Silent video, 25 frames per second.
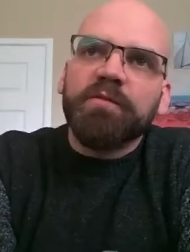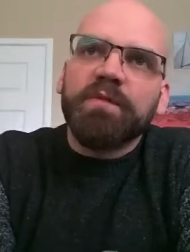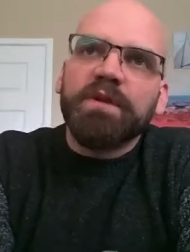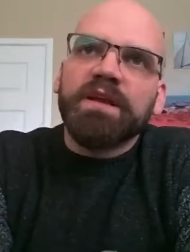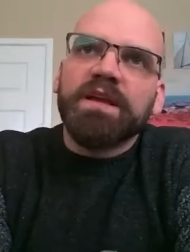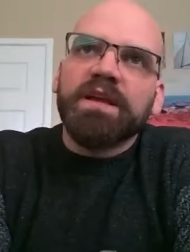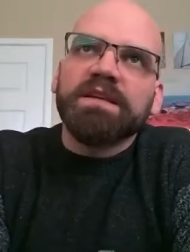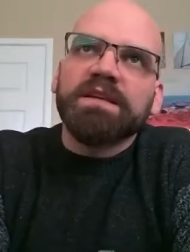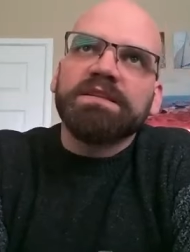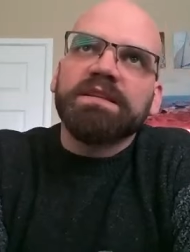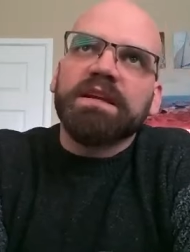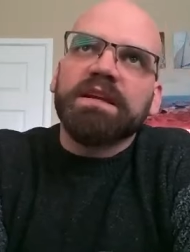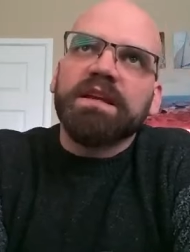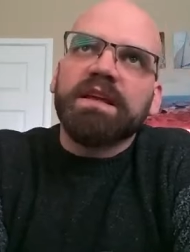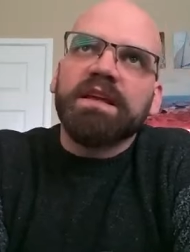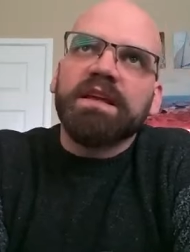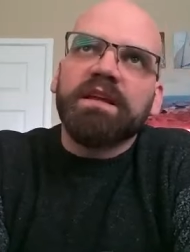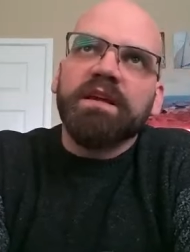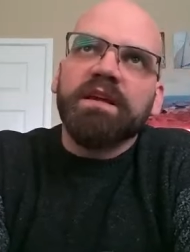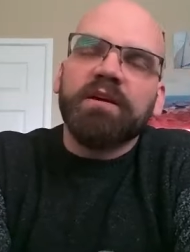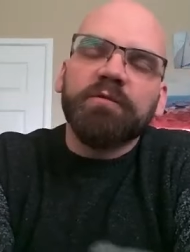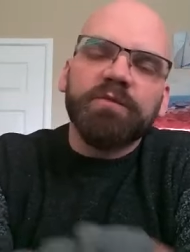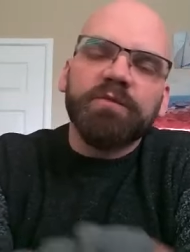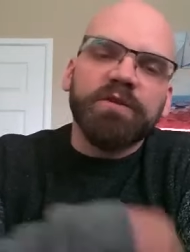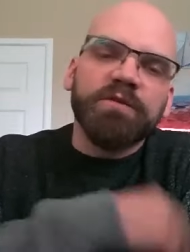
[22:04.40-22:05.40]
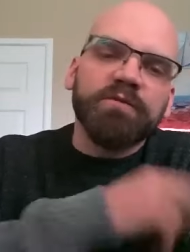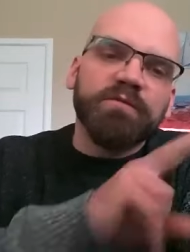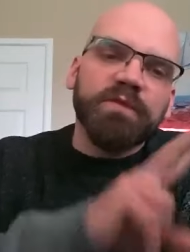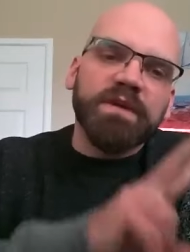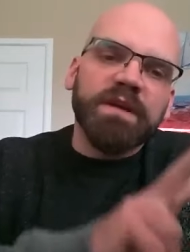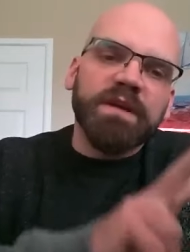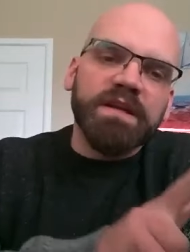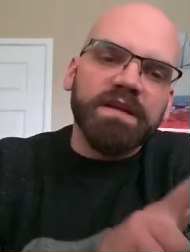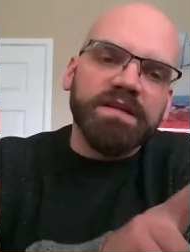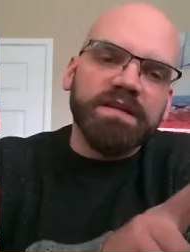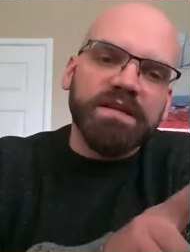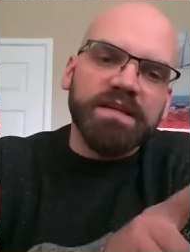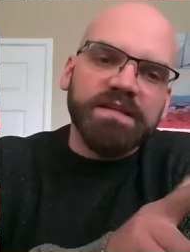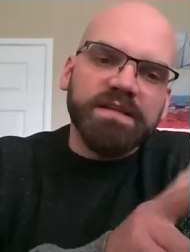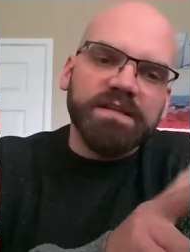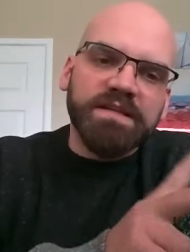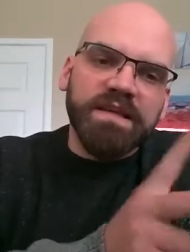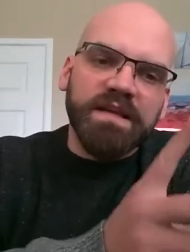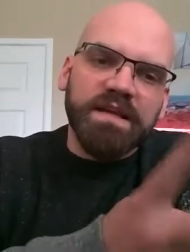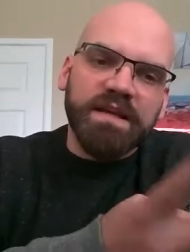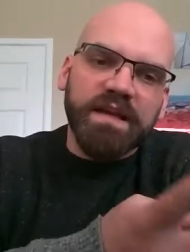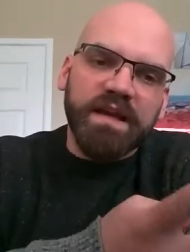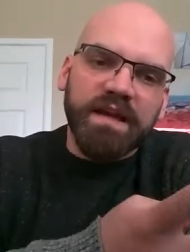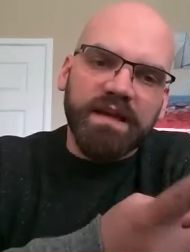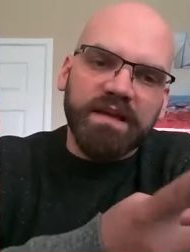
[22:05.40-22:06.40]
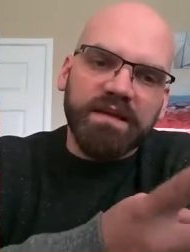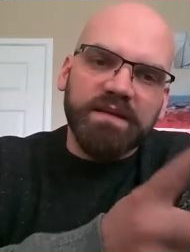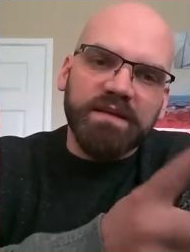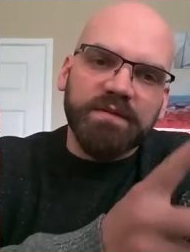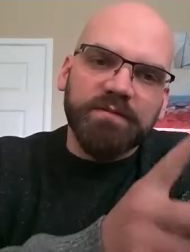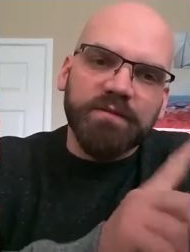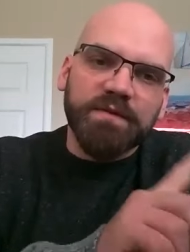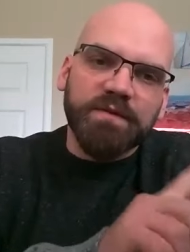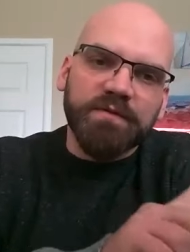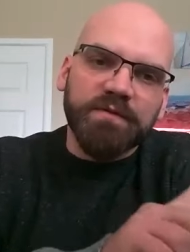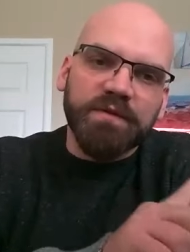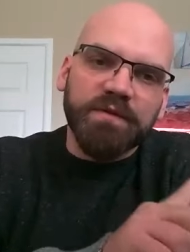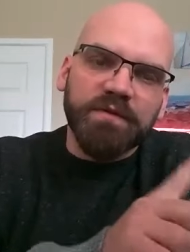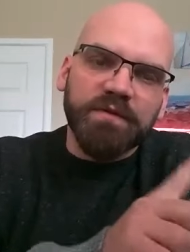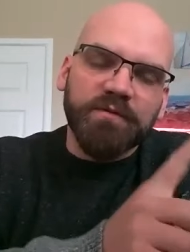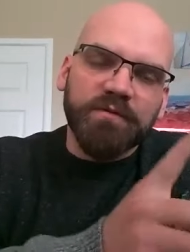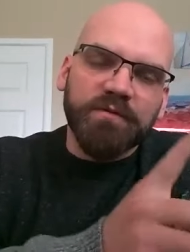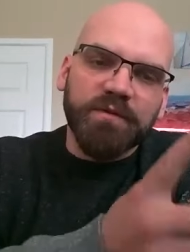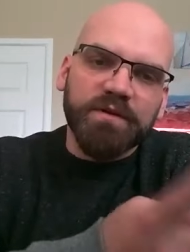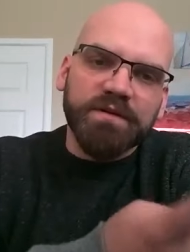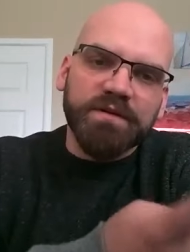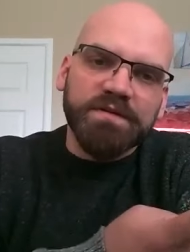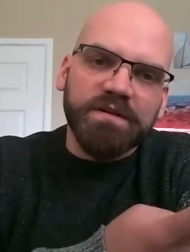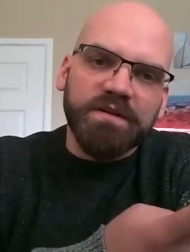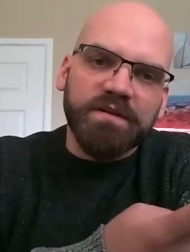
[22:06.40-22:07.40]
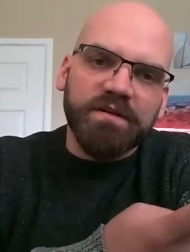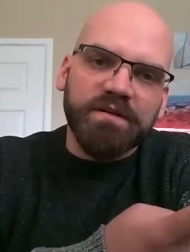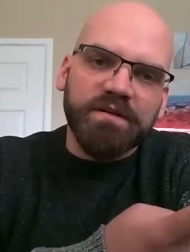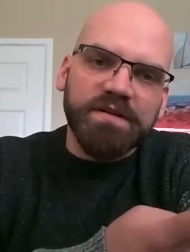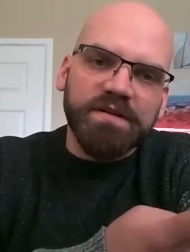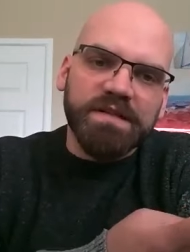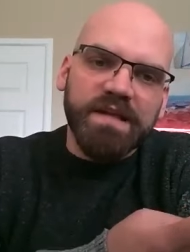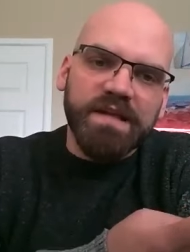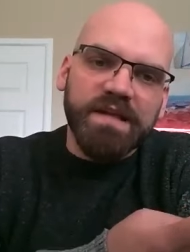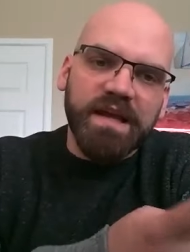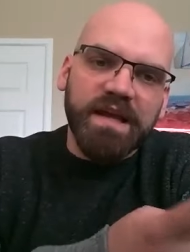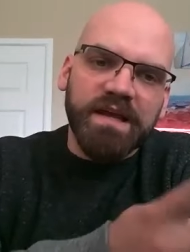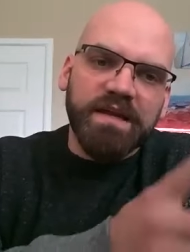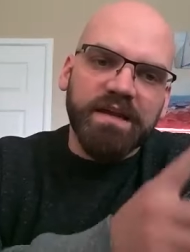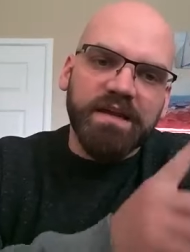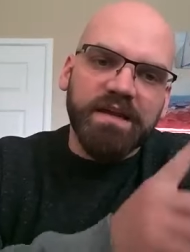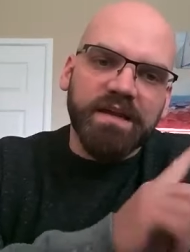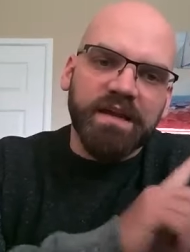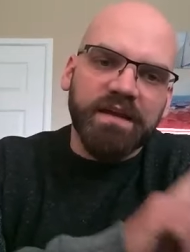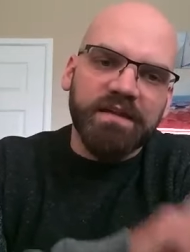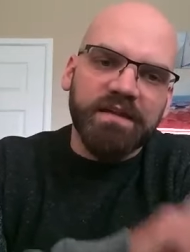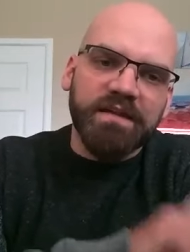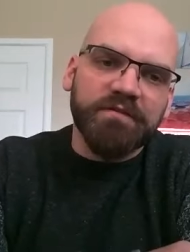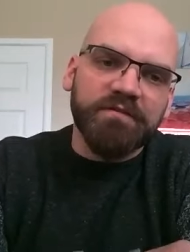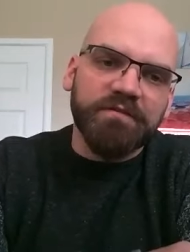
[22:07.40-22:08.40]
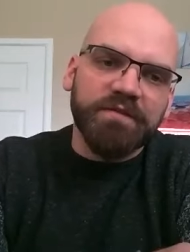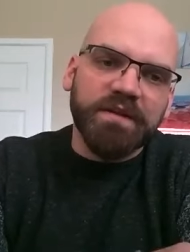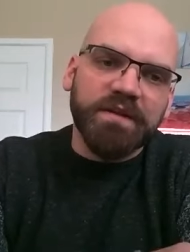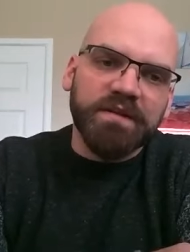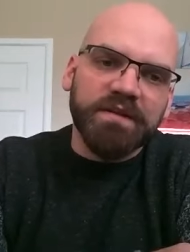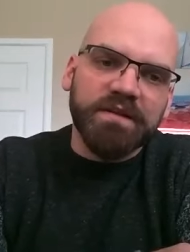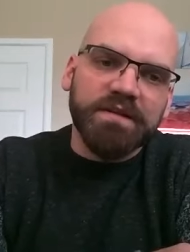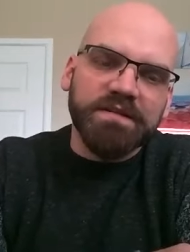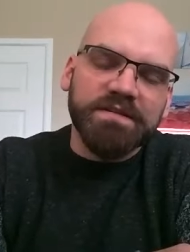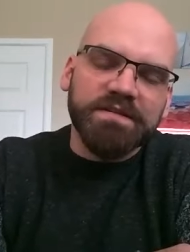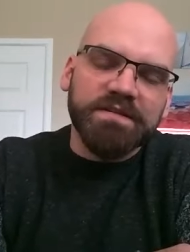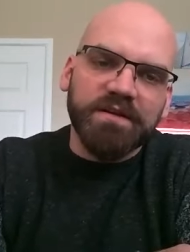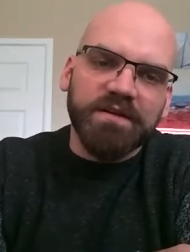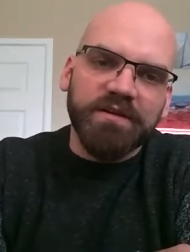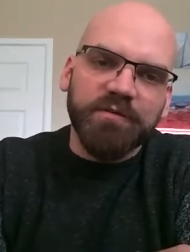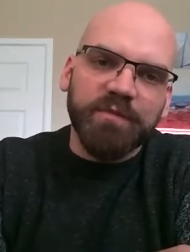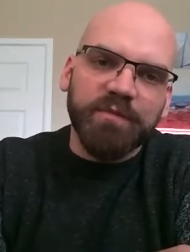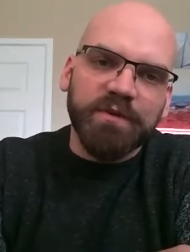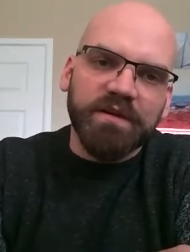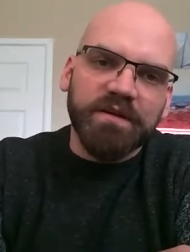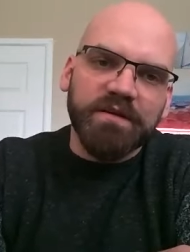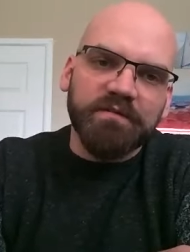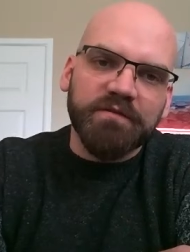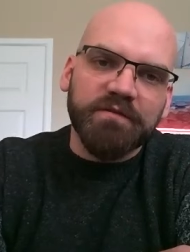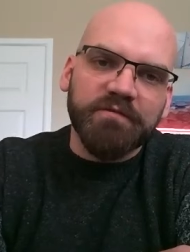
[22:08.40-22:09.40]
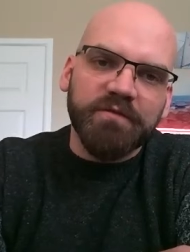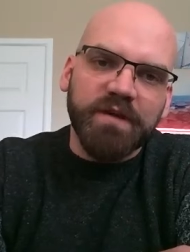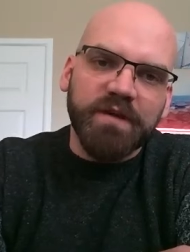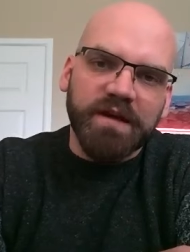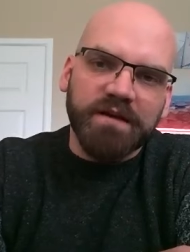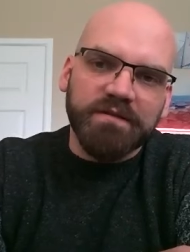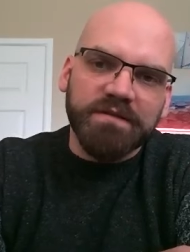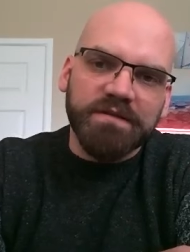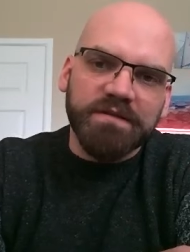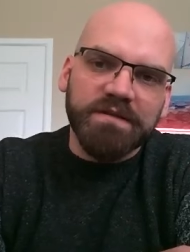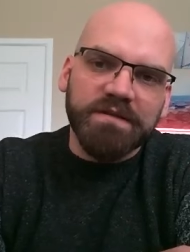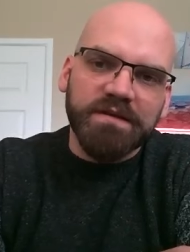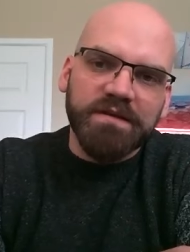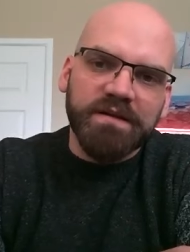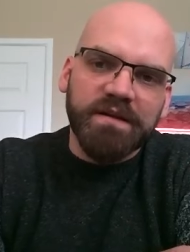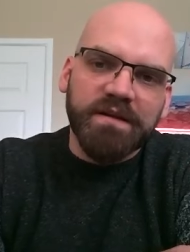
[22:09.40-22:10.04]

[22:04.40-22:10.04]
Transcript: because it can help you read a disconnect between the words that are said and the feelings that are being felt